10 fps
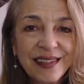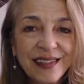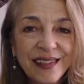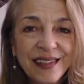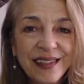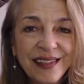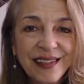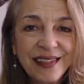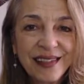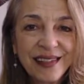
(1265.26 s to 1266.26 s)

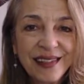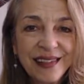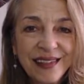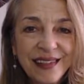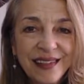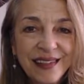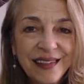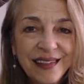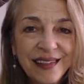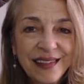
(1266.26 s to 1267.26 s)

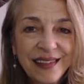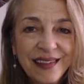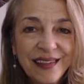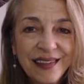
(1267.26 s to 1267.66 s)
[no speech]